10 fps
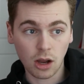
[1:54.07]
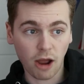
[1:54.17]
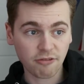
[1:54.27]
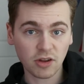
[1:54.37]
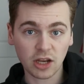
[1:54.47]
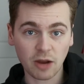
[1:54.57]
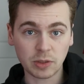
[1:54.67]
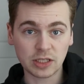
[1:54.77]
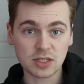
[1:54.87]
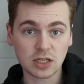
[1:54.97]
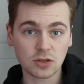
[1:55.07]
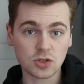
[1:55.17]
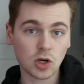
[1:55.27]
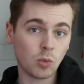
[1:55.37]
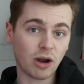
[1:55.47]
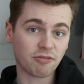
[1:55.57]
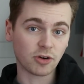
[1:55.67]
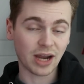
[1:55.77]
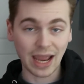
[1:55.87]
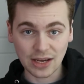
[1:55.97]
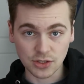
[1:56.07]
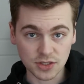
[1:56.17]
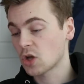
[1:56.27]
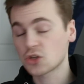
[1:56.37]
I feel like I've been listening to So What for ages.